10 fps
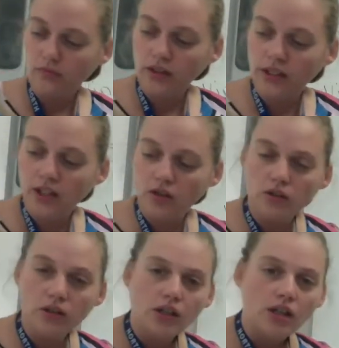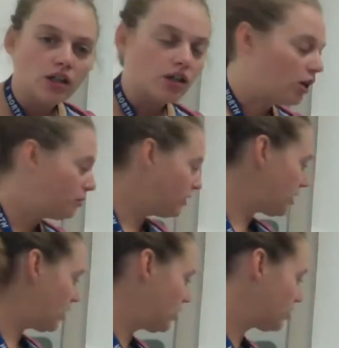Now, carbon
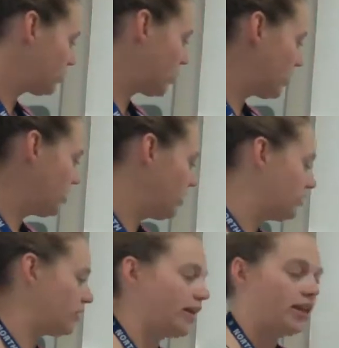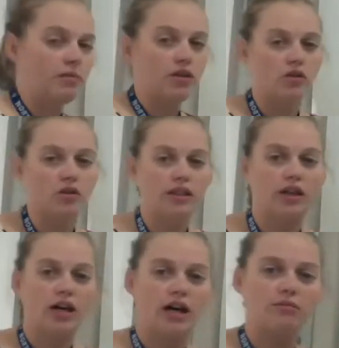dioxide is a chemical in
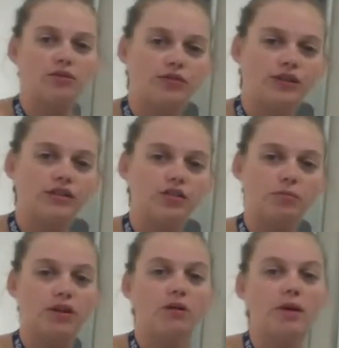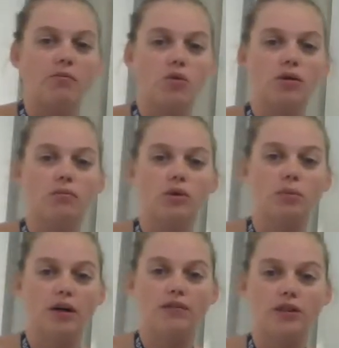our atmosphere that's becoming more and more
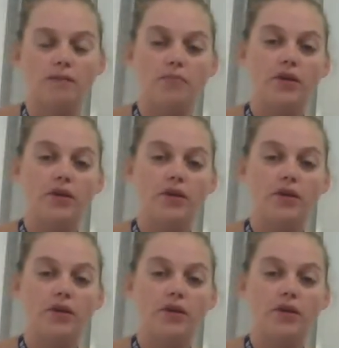prevalent.